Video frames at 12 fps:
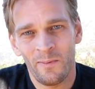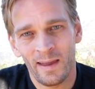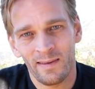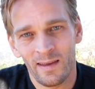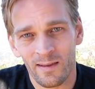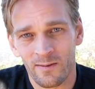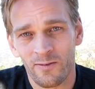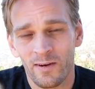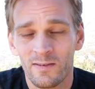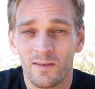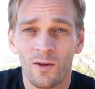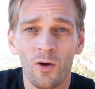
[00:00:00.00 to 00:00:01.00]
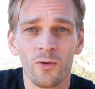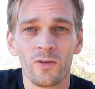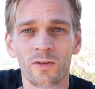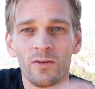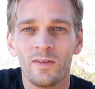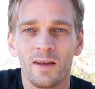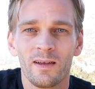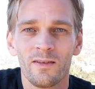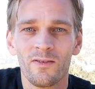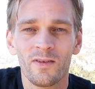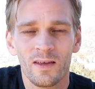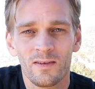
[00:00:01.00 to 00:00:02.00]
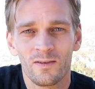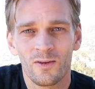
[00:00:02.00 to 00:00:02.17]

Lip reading: make sense for us to go to New Zealand just